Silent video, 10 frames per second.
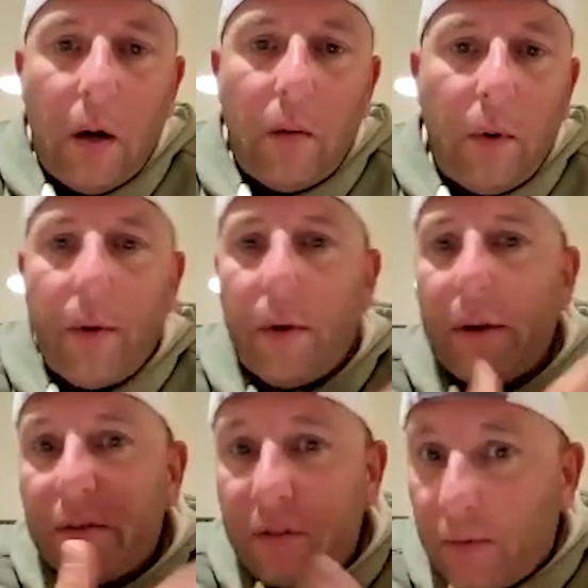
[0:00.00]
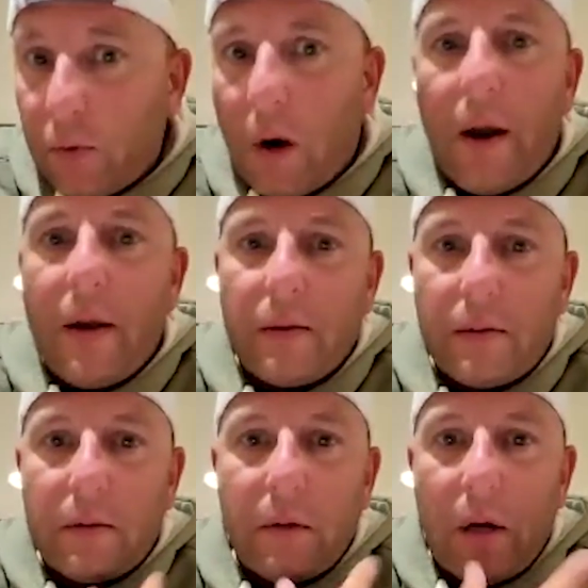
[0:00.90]
whether in civil
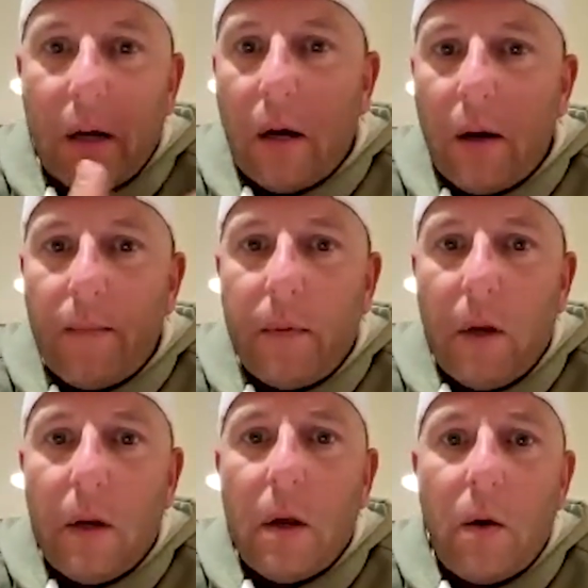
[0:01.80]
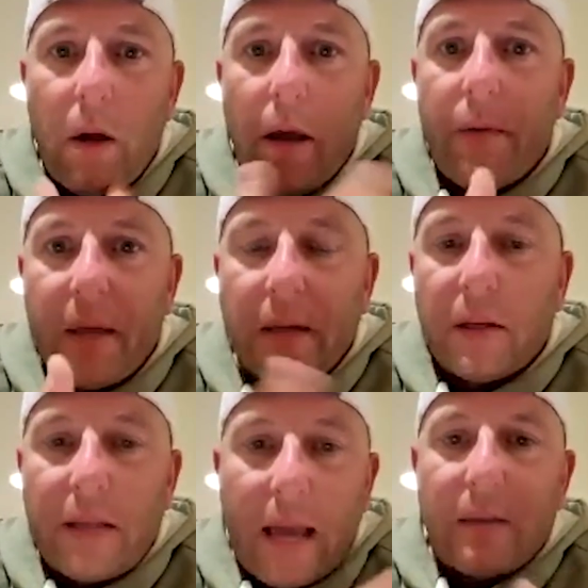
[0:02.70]
rights, you know, and things
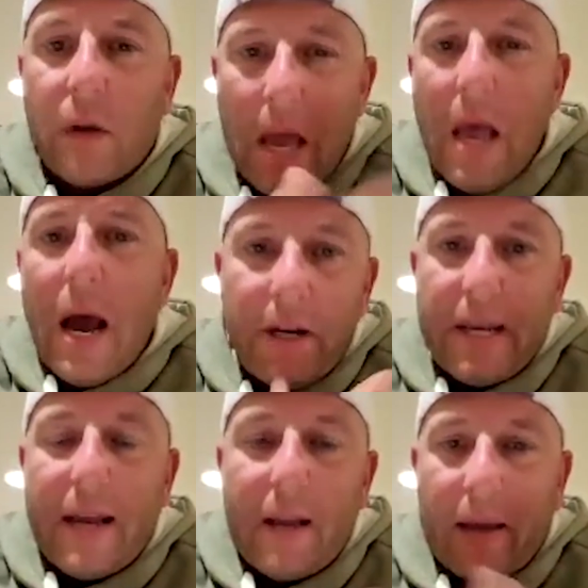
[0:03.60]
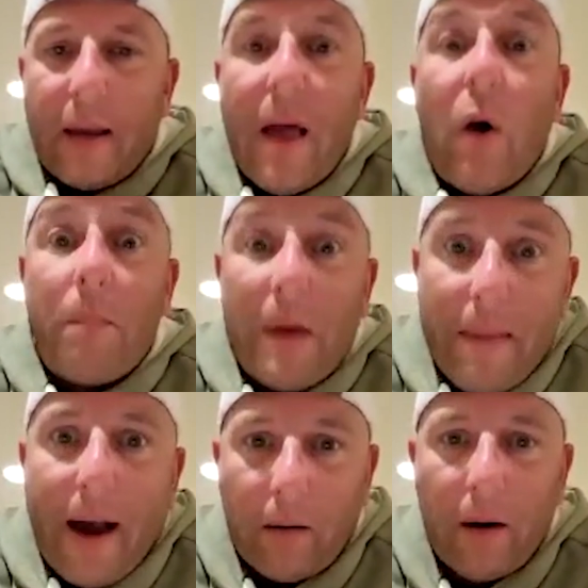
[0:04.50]
like that. So I just had like a help me
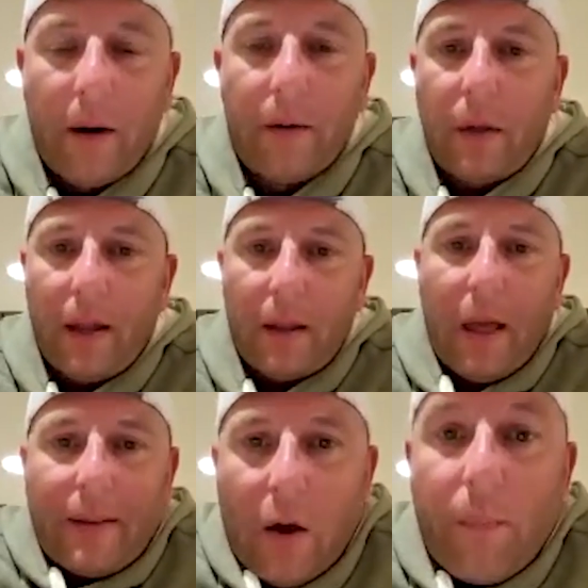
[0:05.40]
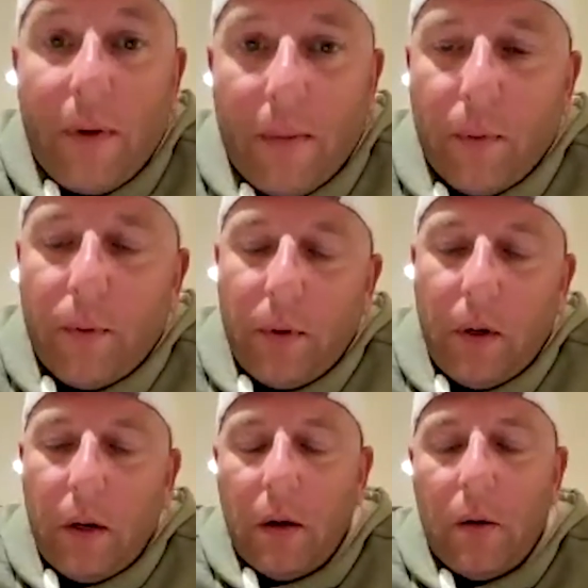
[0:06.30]
background. I like to help people, you know.